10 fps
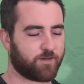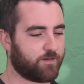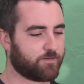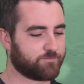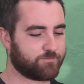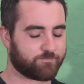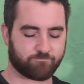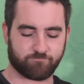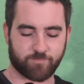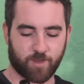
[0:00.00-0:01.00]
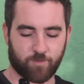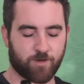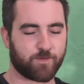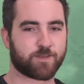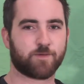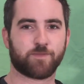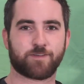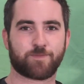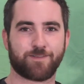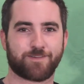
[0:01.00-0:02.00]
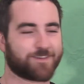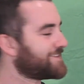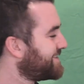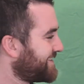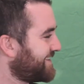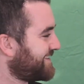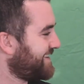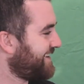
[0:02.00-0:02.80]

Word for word: Um, we're always open to sponsors. So.